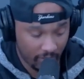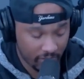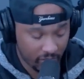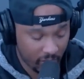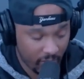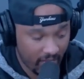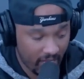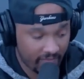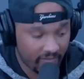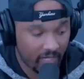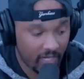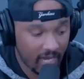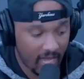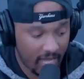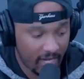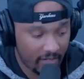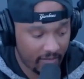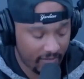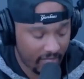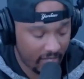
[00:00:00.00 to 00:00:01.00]
So you have a
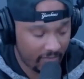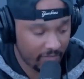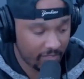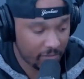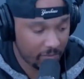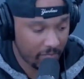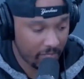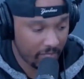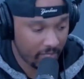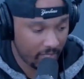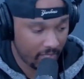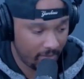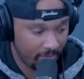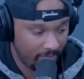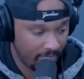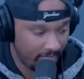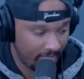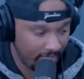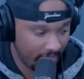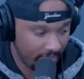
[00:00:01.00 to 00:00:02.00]
lot of Kevin Smith
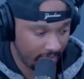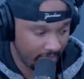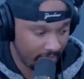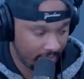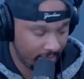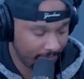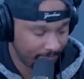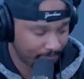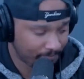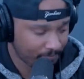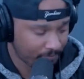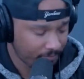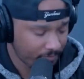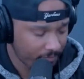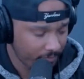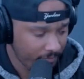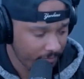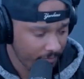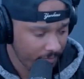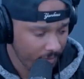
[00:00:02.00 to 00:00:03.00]
alumni in here.
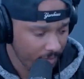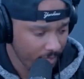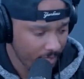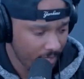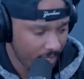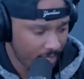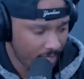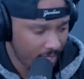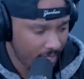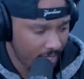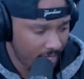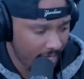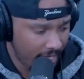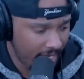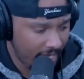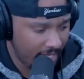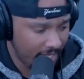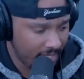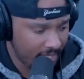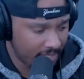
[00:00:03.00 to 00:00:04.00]

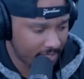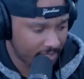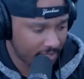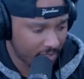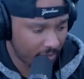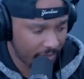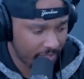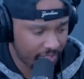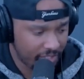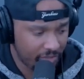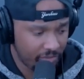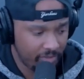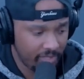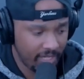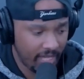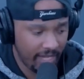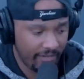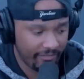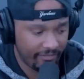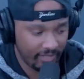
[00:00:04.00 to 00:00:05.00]
And this is going to
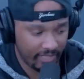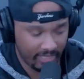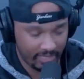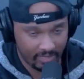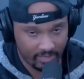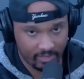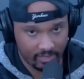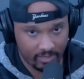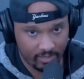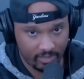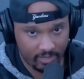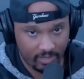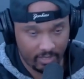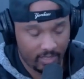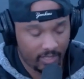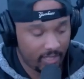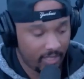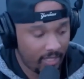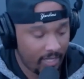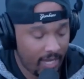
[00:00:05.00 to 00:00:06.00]
Netflix.
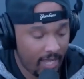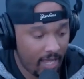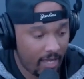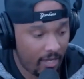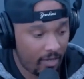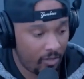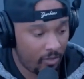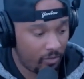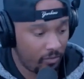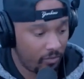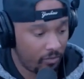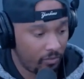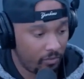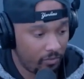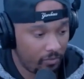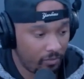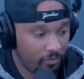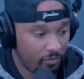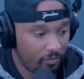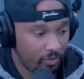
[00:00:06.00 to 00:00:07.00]
Now,
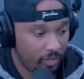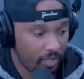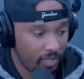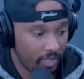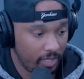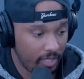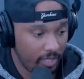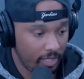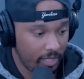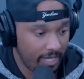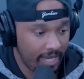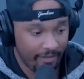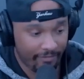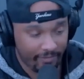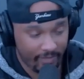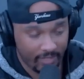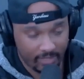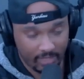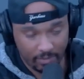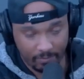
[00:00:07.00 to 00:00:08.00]

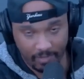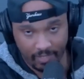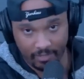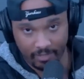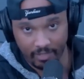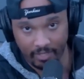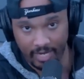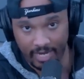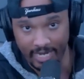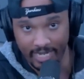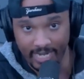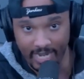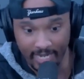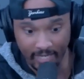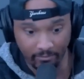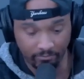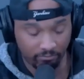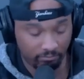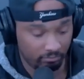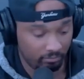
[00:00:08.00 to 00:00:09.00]
Netflix has been on their A
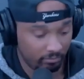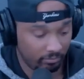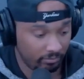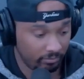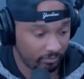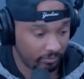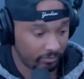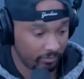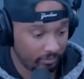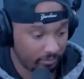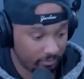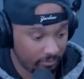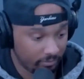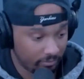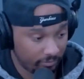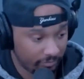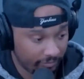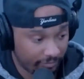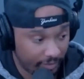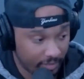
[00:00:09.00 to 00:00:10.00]
game
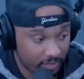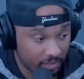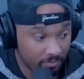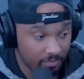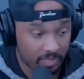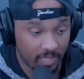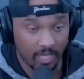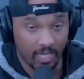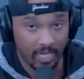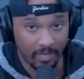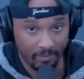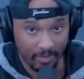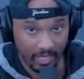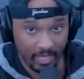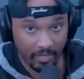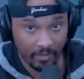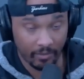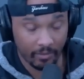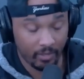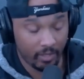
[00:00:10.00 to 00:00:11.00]
for some time
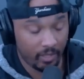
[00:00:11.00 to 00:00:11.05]
now.